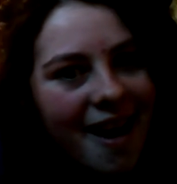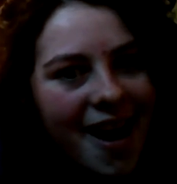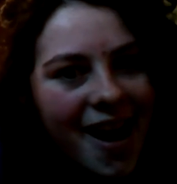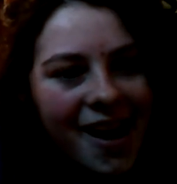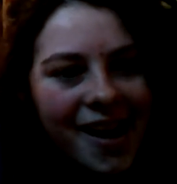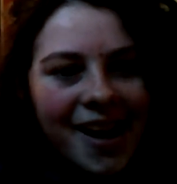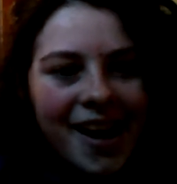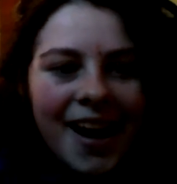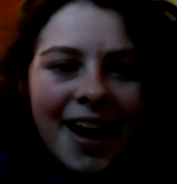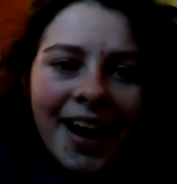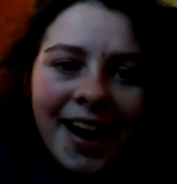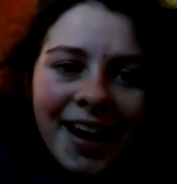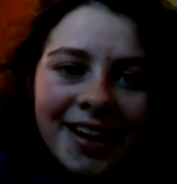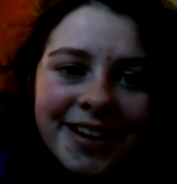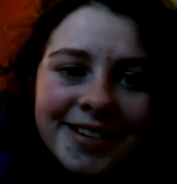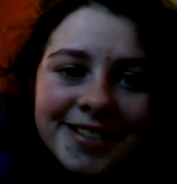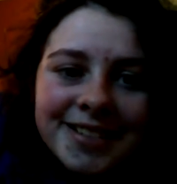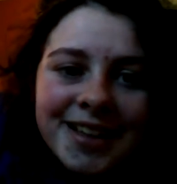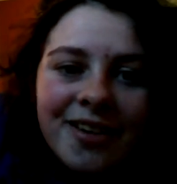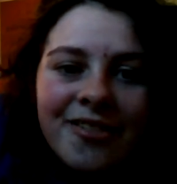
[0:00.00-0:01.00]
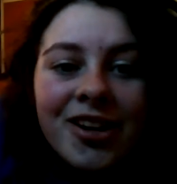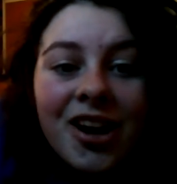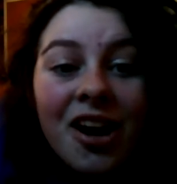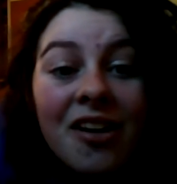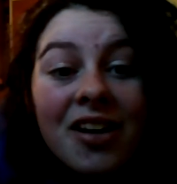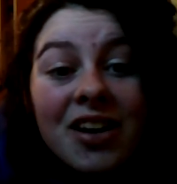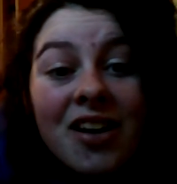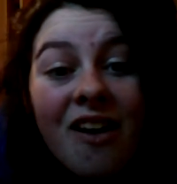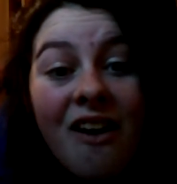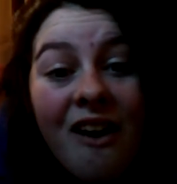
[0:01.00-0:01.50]
And he just kept
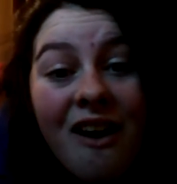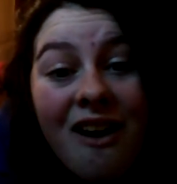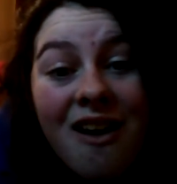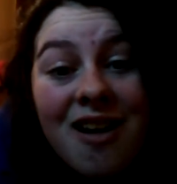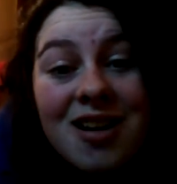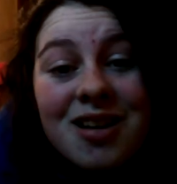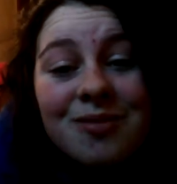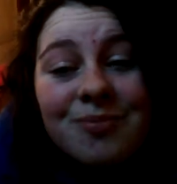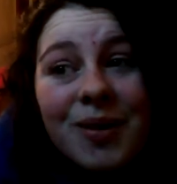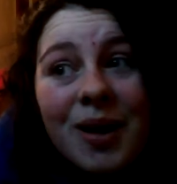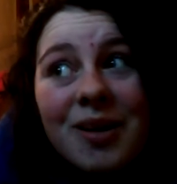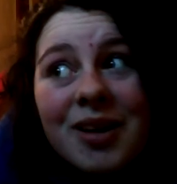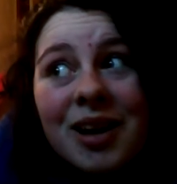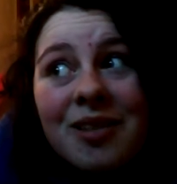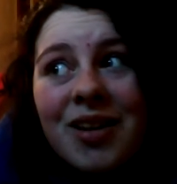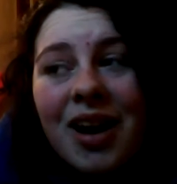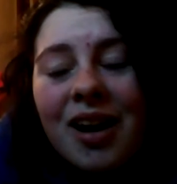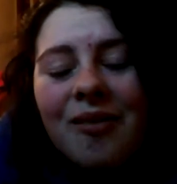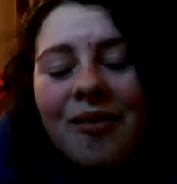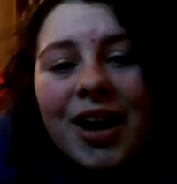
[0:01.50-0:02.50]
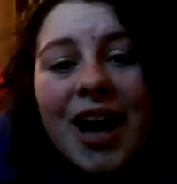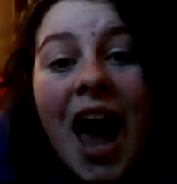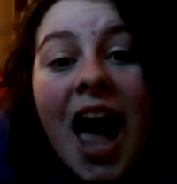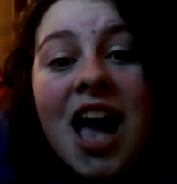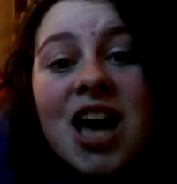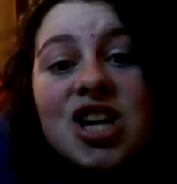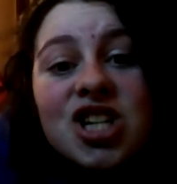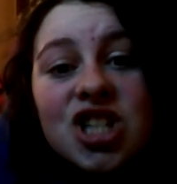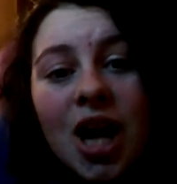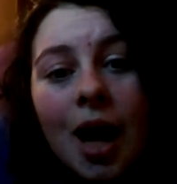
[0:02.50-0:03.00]
going on about getting married. I'm like,
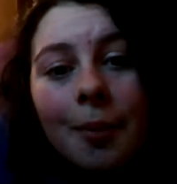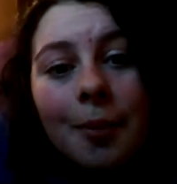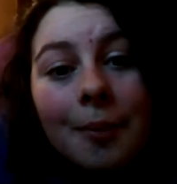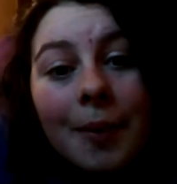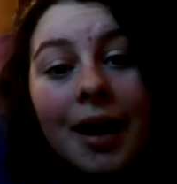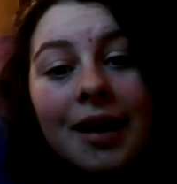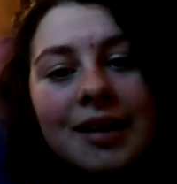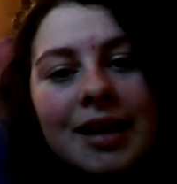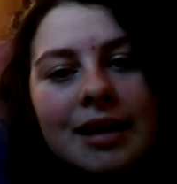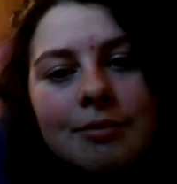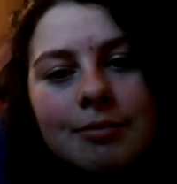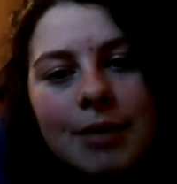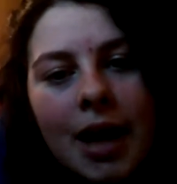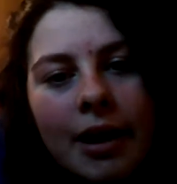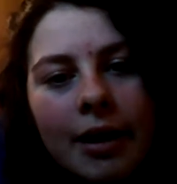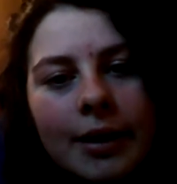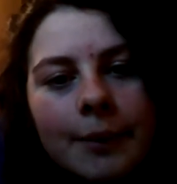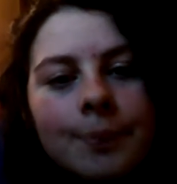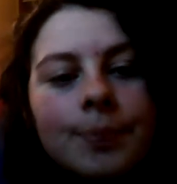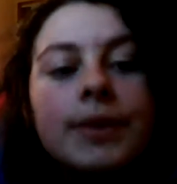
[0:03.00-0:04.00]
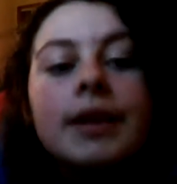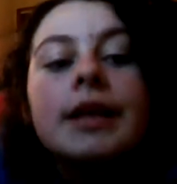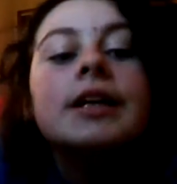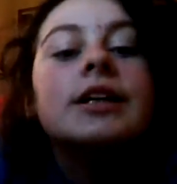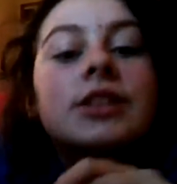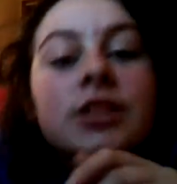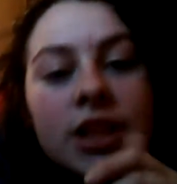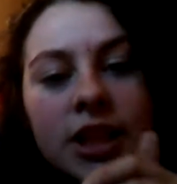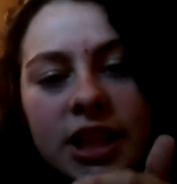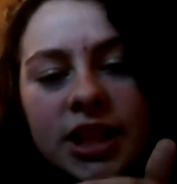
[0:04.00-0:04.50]
shut up about getting married.
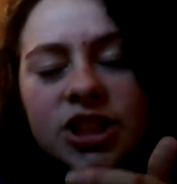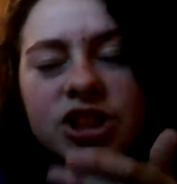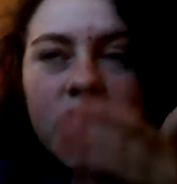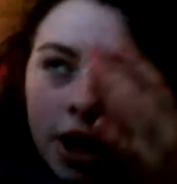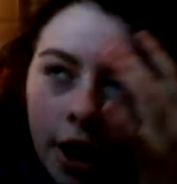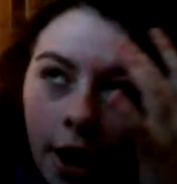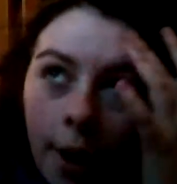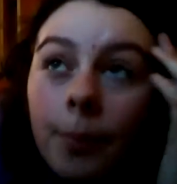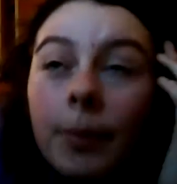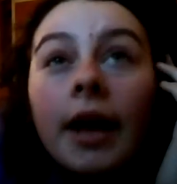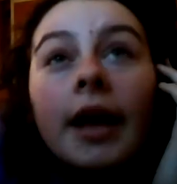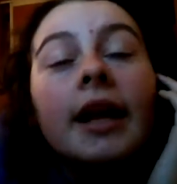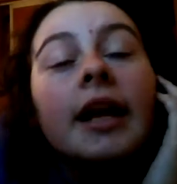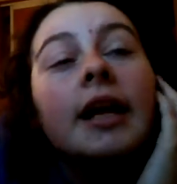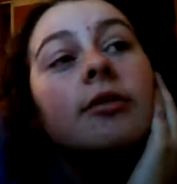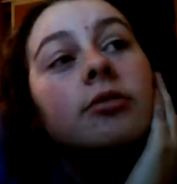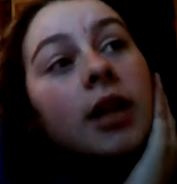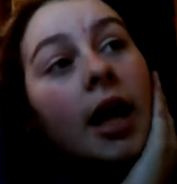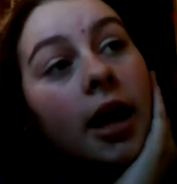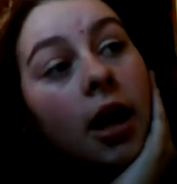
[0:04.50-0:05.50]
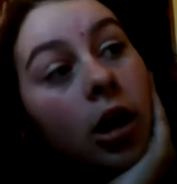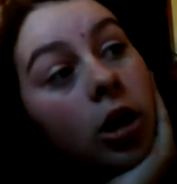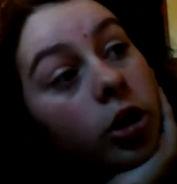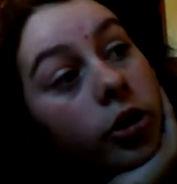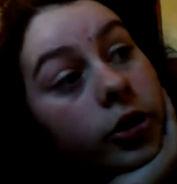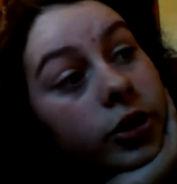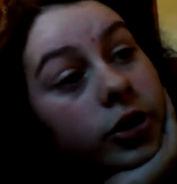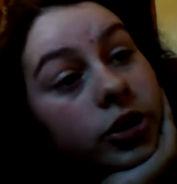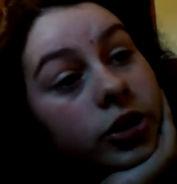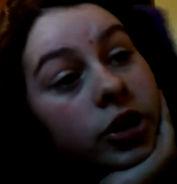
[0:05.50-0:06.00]
So he shut up. And he was like,
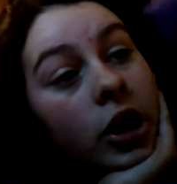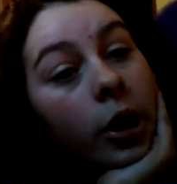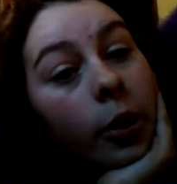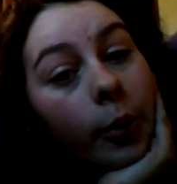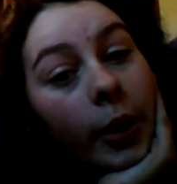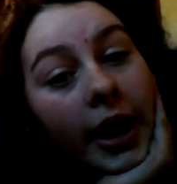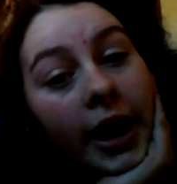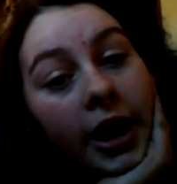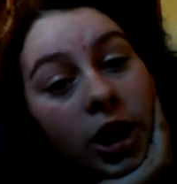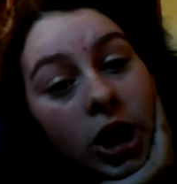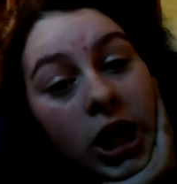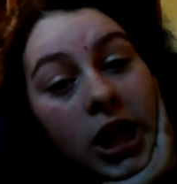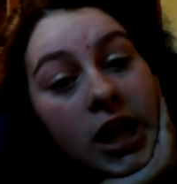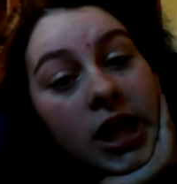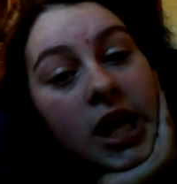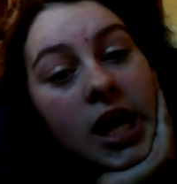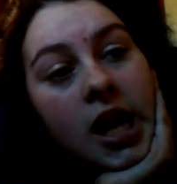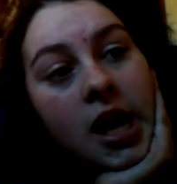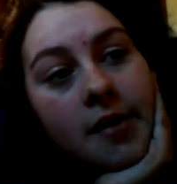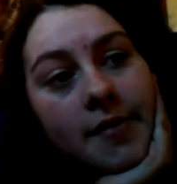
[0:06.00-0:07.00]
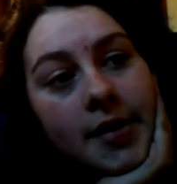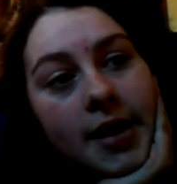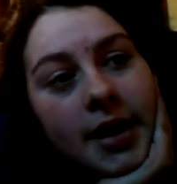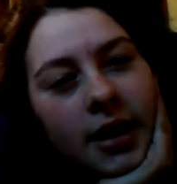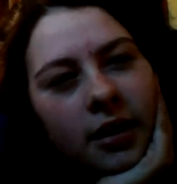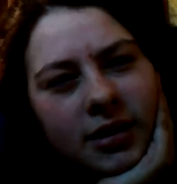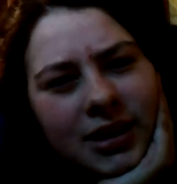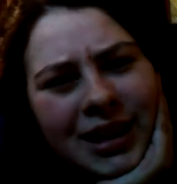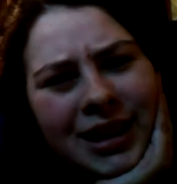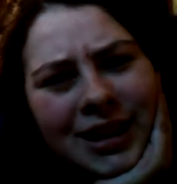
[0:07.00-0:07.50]
so where do you live?
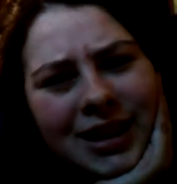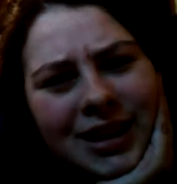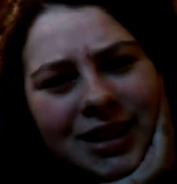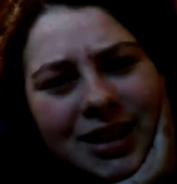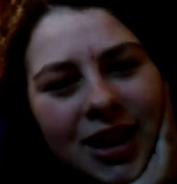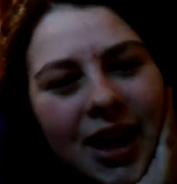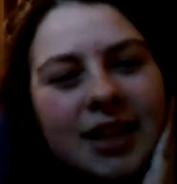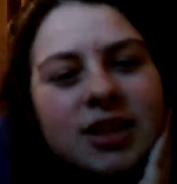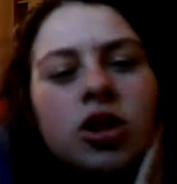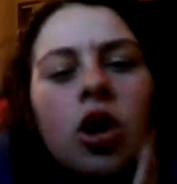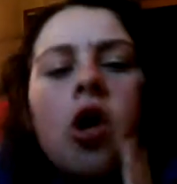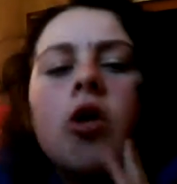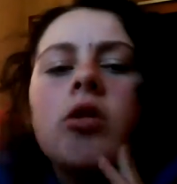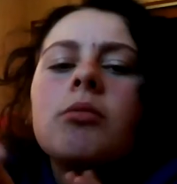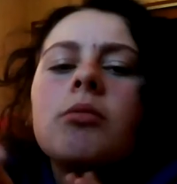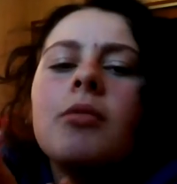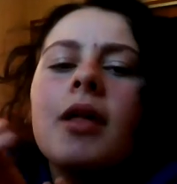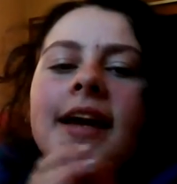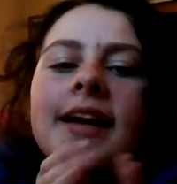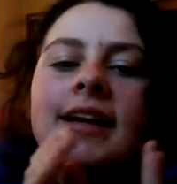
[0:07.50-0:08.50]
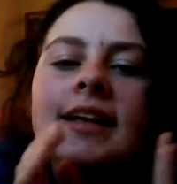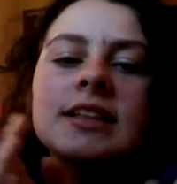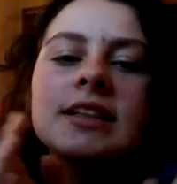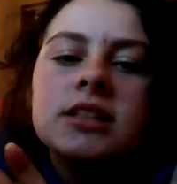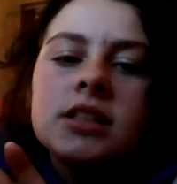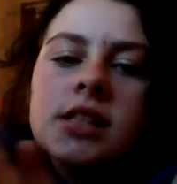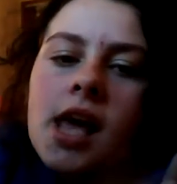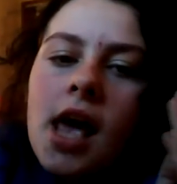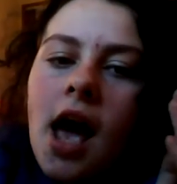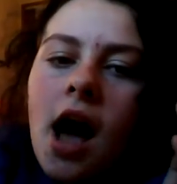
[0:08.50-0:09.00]
And I was like, I told him like a
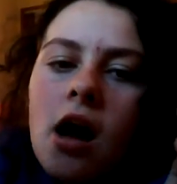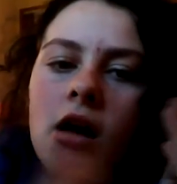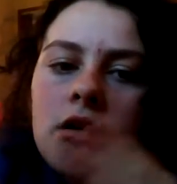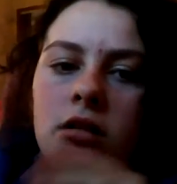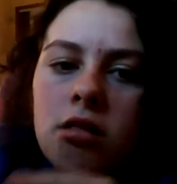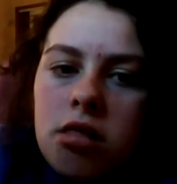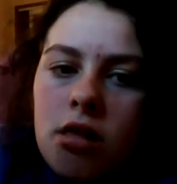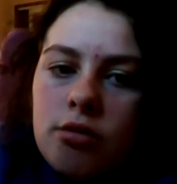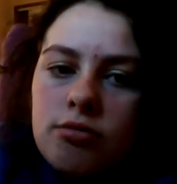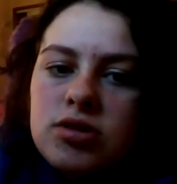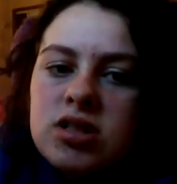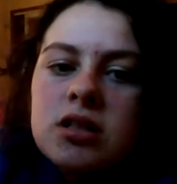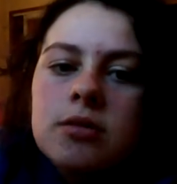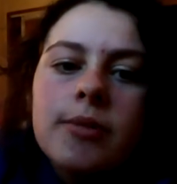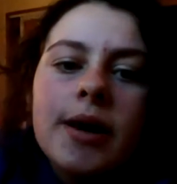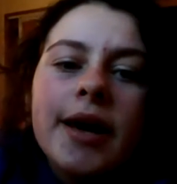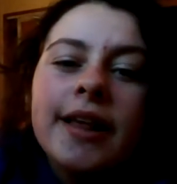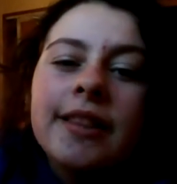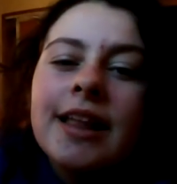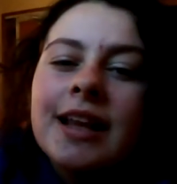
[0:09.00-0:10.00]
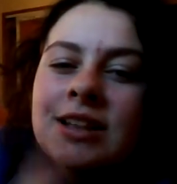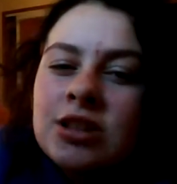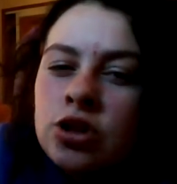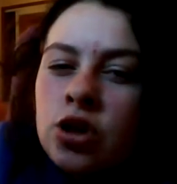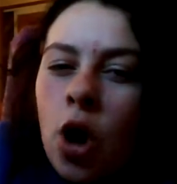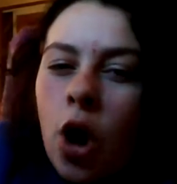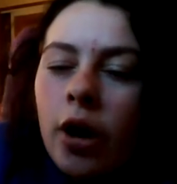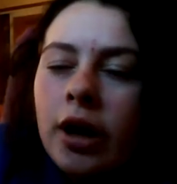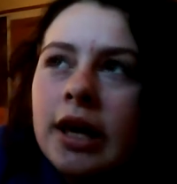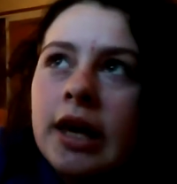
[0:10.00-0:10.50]
town close to me that's
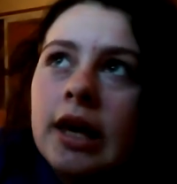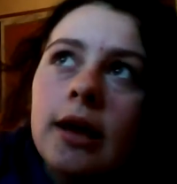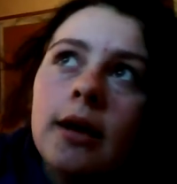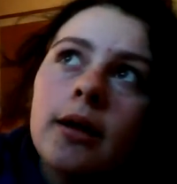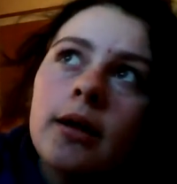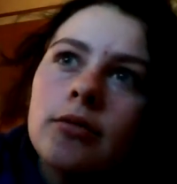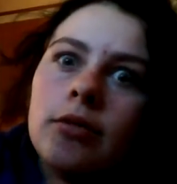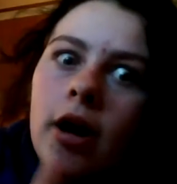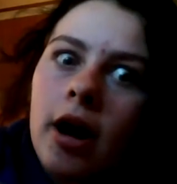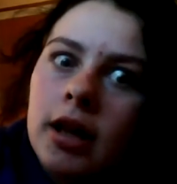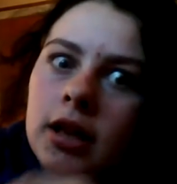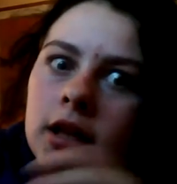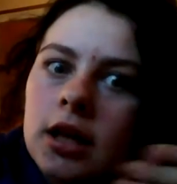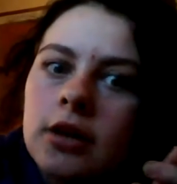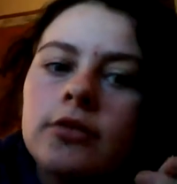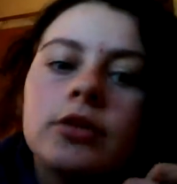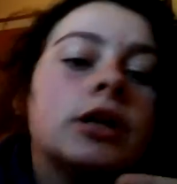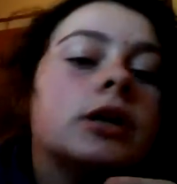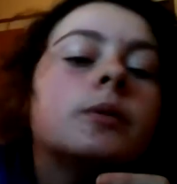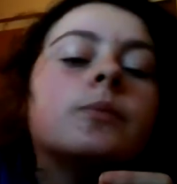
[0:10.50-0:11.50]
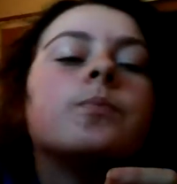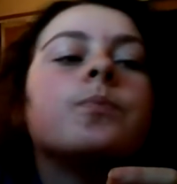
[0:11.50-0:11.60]
not here where I live.